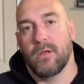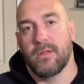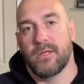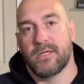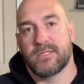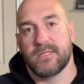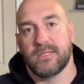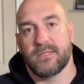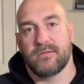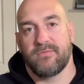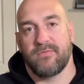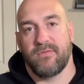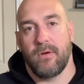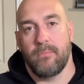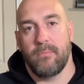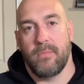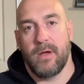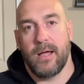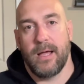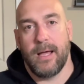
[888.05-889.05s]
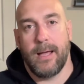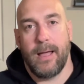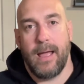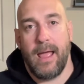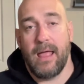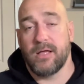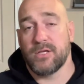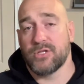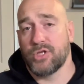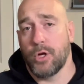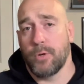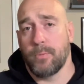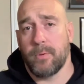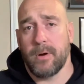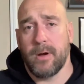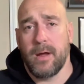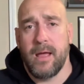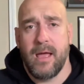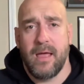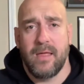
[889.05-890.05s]
This is from Alice
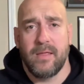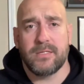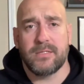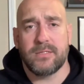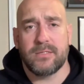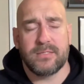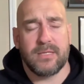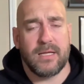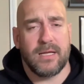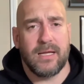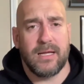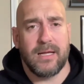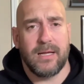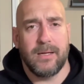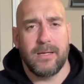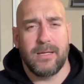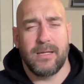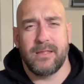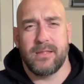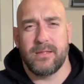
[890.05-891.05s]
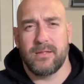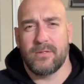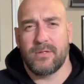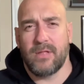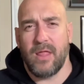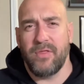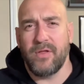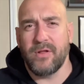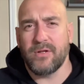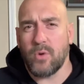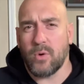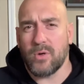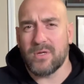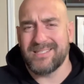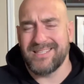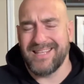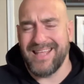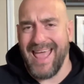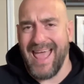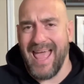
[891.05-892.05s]
Cooper. This is, I think,
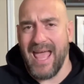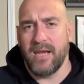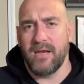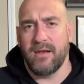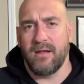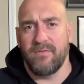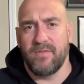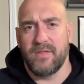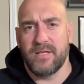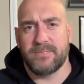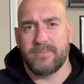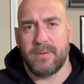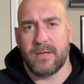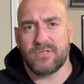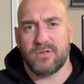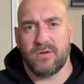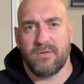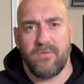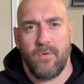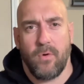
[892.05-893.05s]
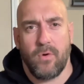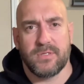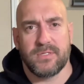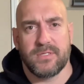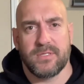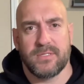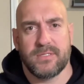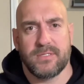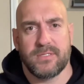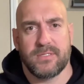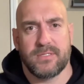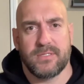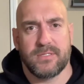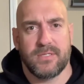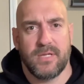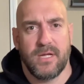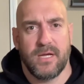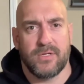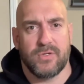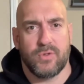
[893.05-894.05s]
towards the end of the Special Forces
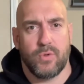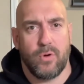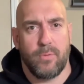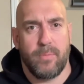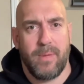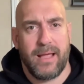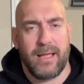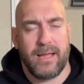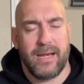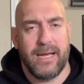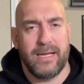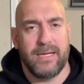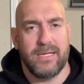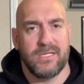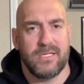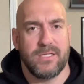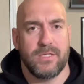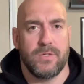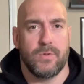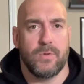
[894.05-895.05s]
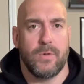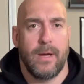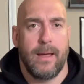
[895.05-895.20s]
tour back in '82.